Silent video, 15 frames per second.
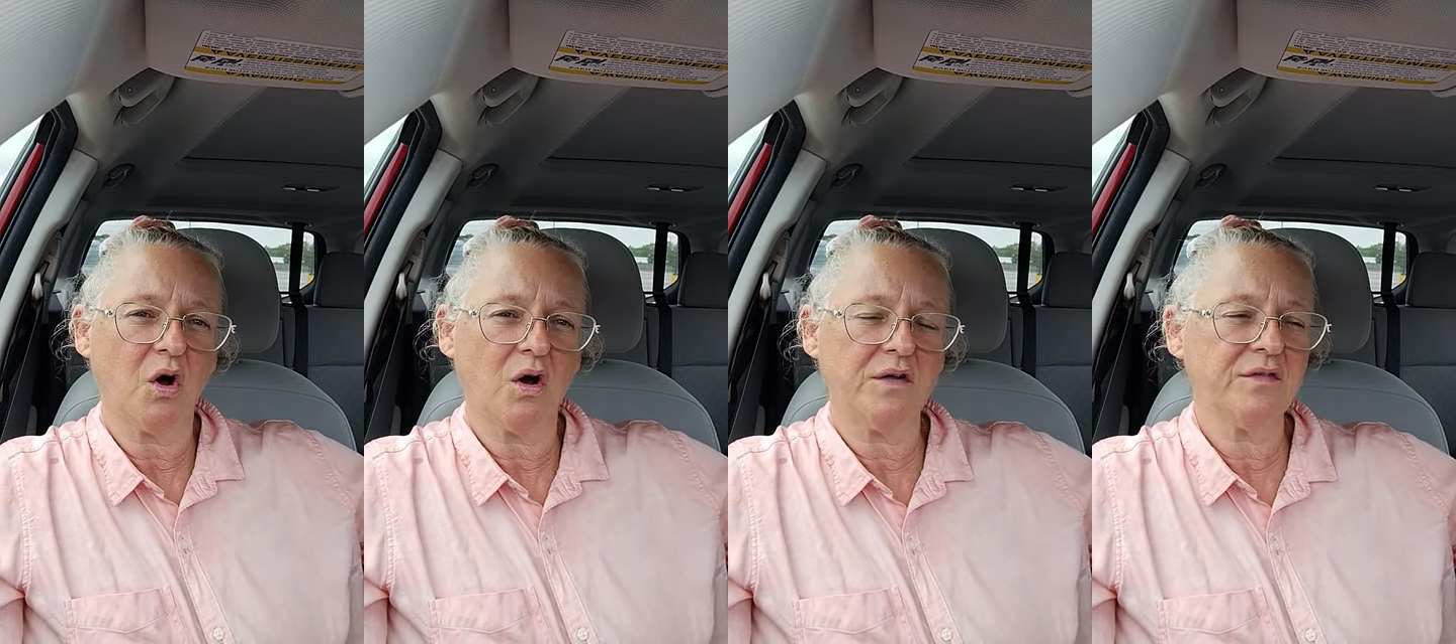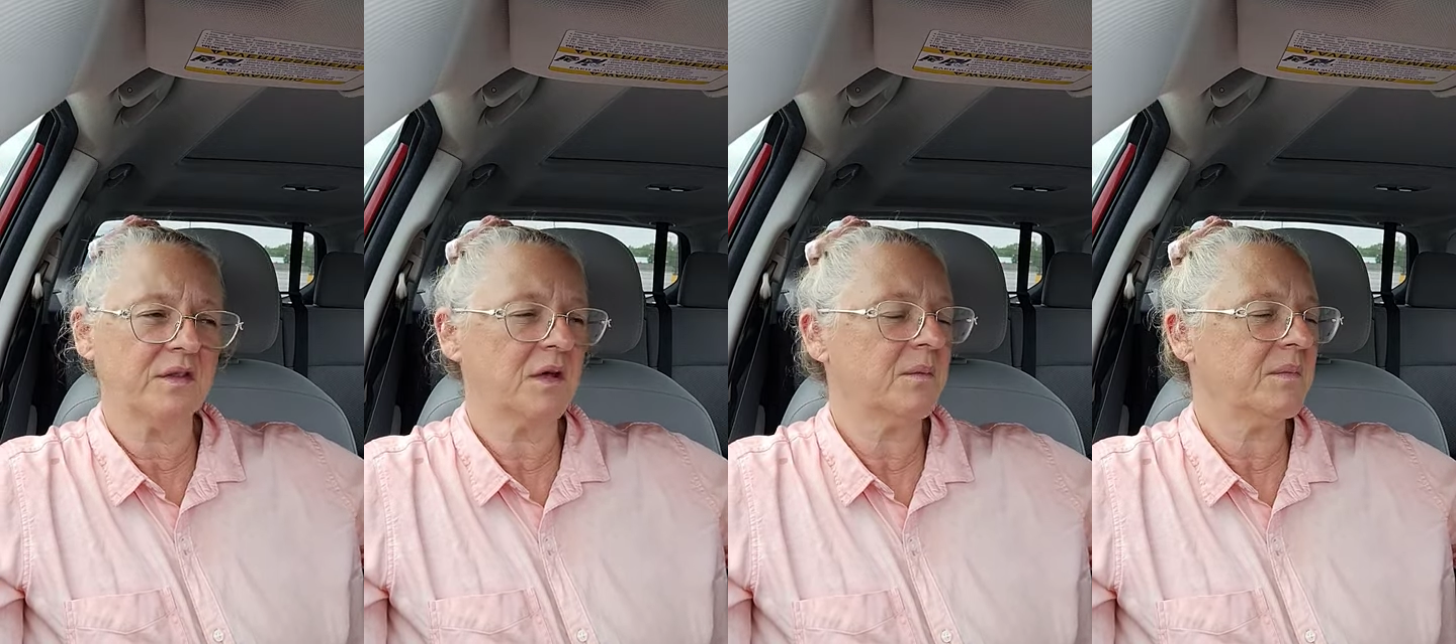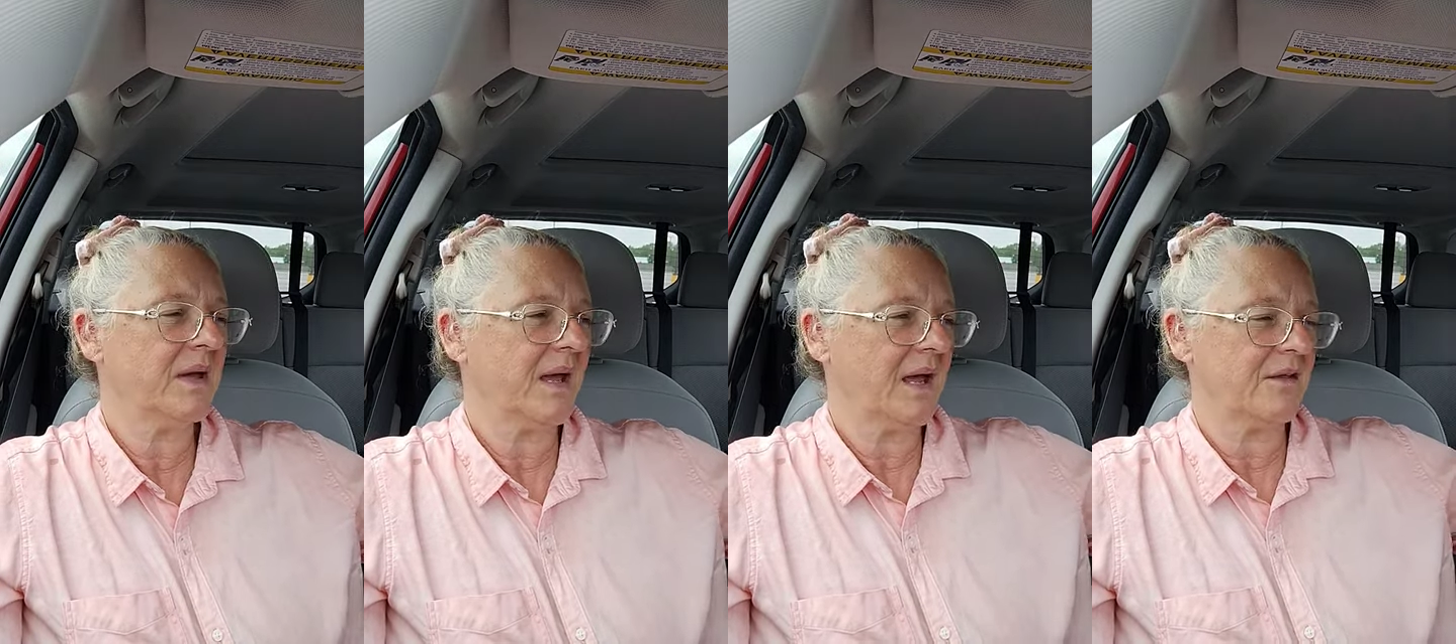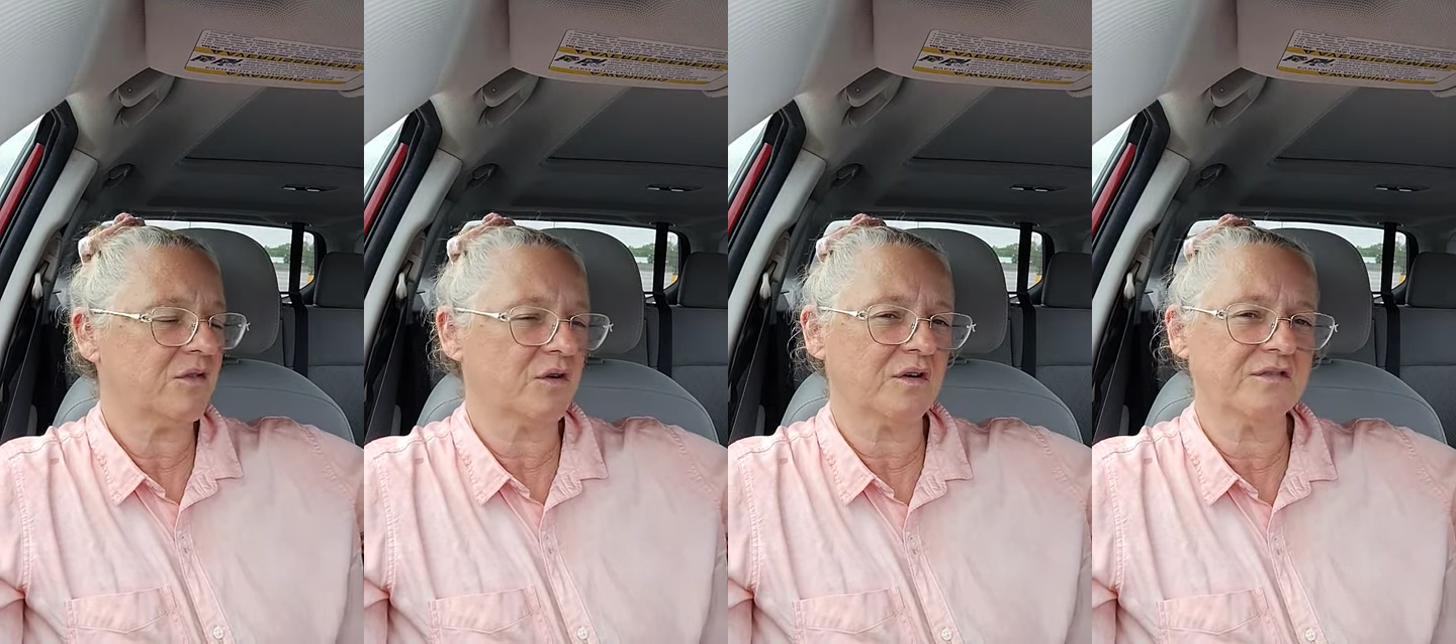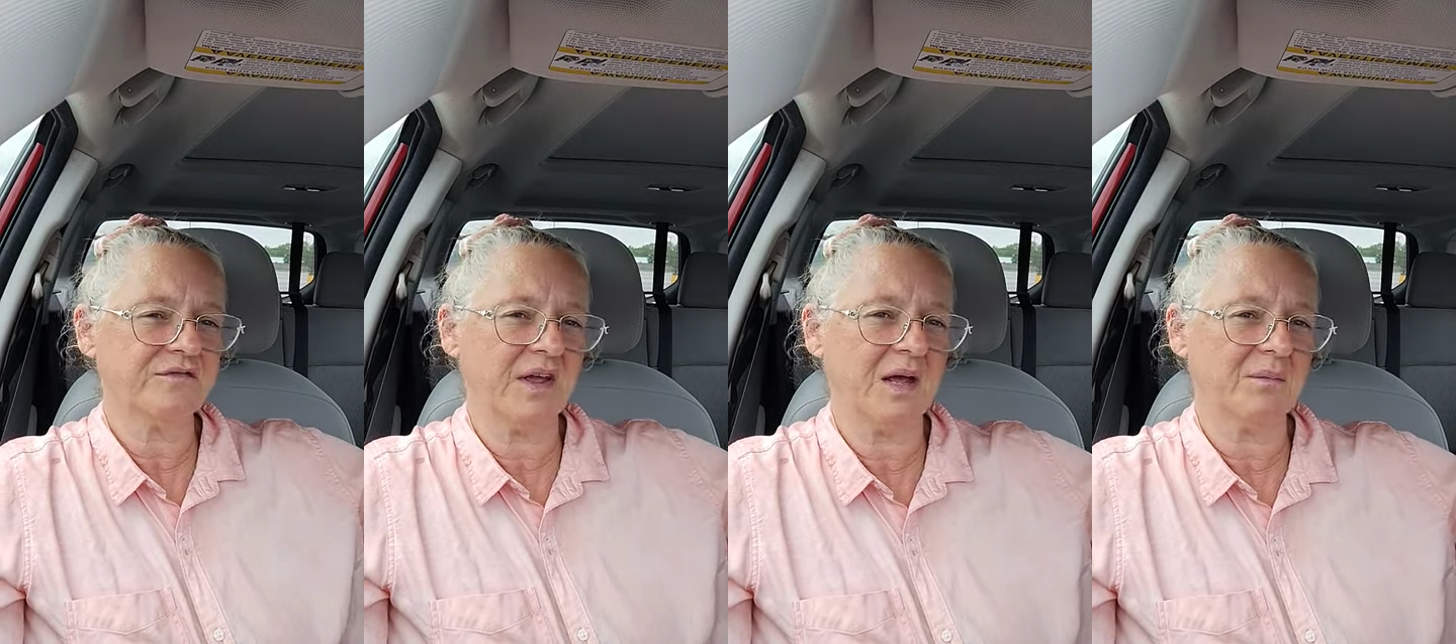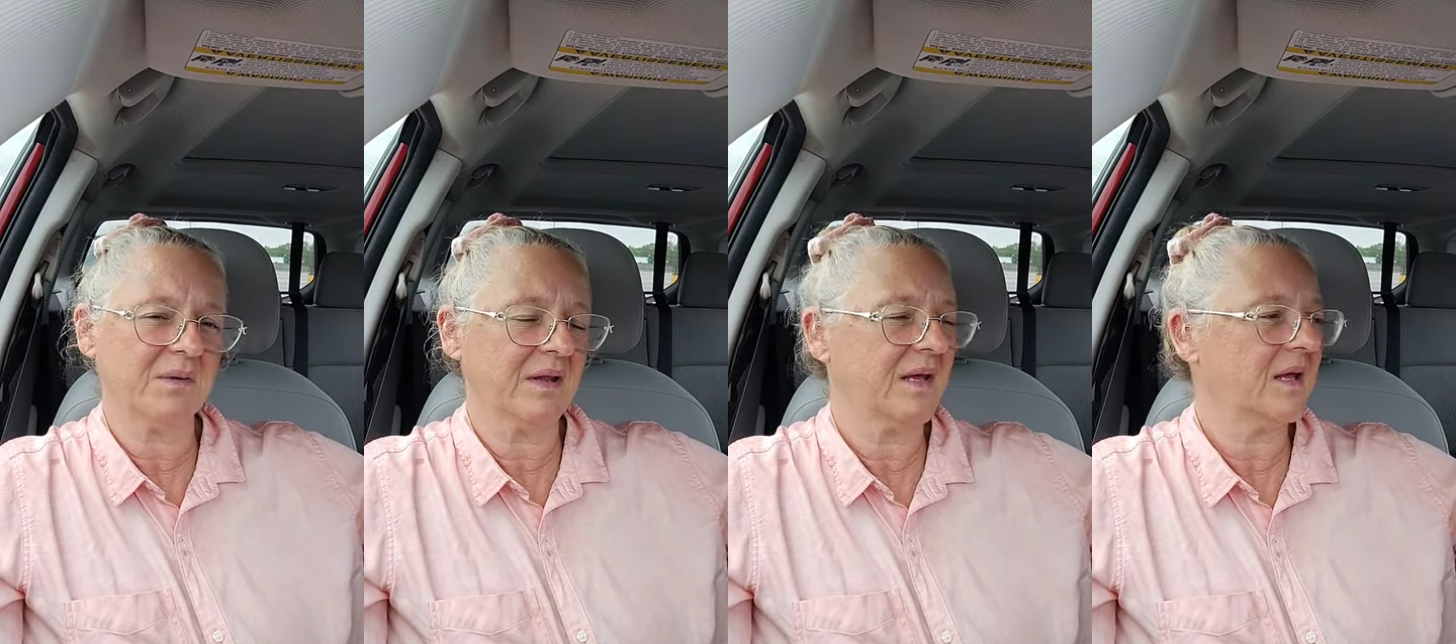on them and their
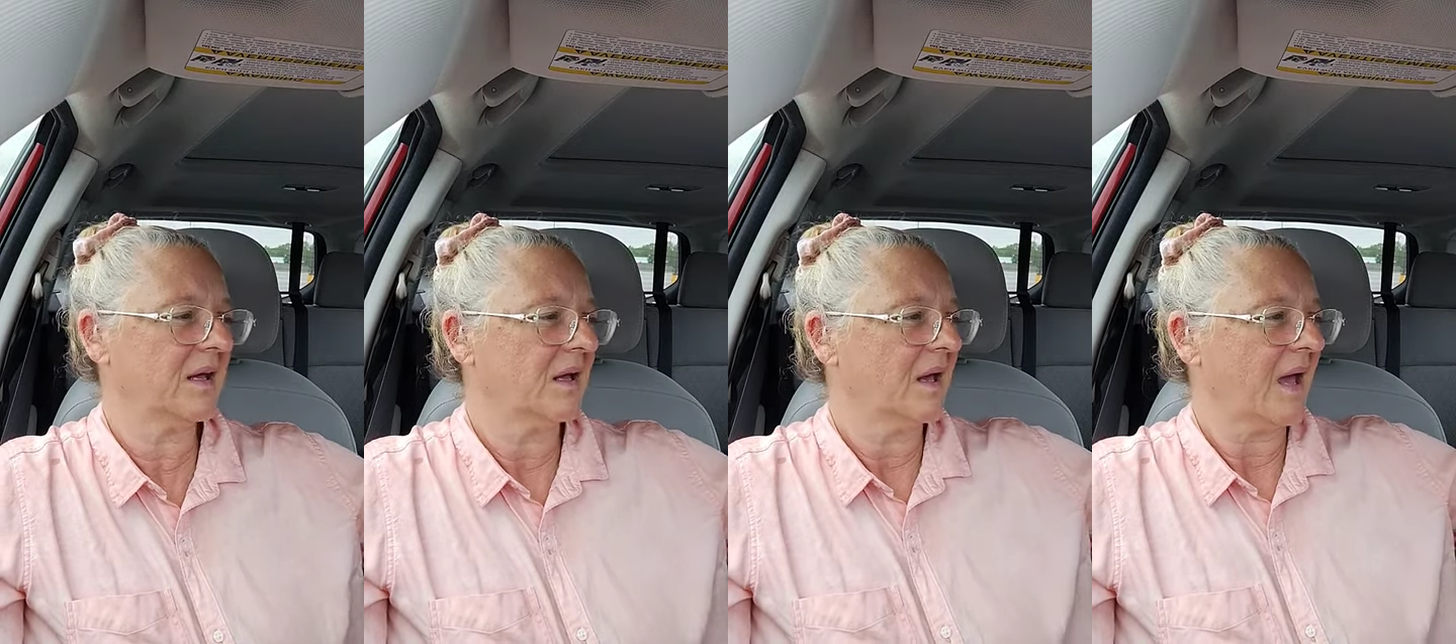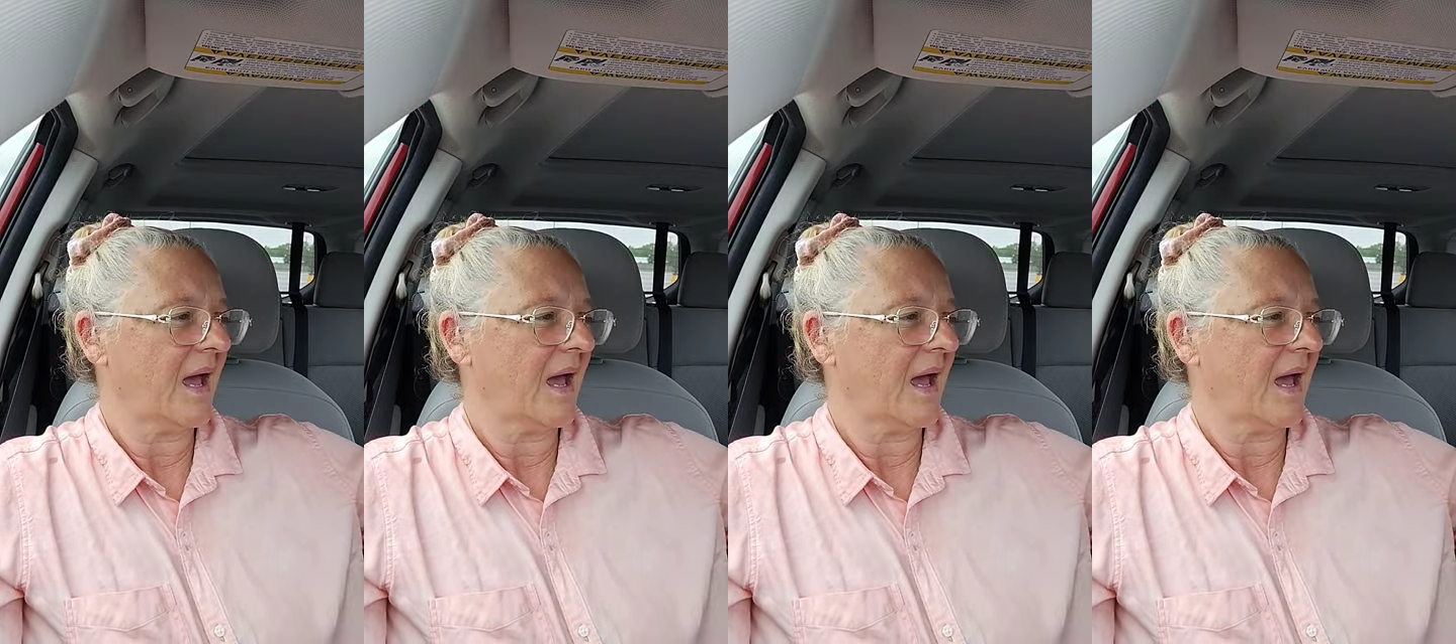family